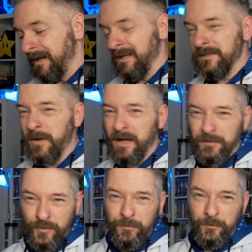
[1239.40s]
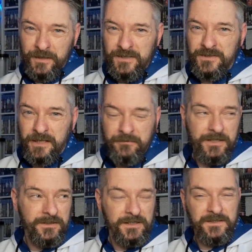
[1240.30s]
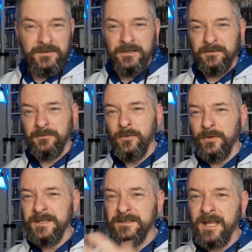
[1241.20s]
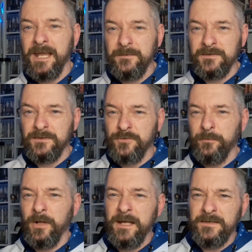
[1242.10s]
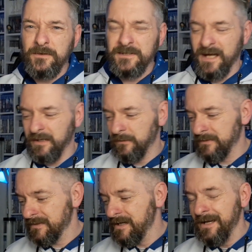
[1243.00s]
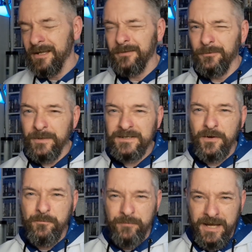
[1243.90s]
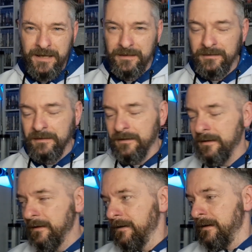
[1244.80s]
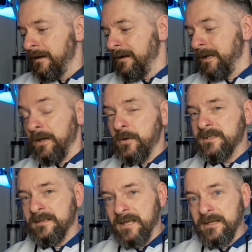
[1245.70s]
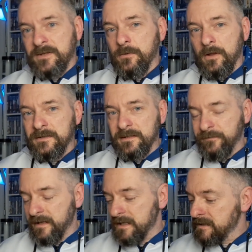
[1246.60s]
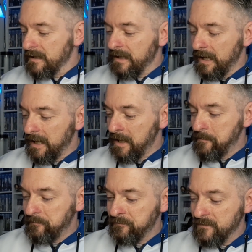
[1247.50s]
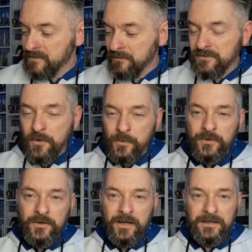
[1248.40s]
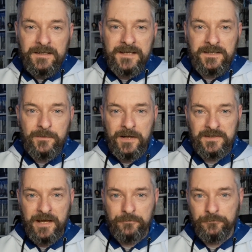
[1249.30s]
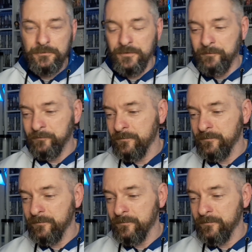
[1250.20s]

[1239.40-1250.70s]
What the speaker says: That's part of the problem with this generation, is that all these games, the AAA sort of titles, they're always so big and they always take so long to finish. So it's no wonder it takes a while to get through them.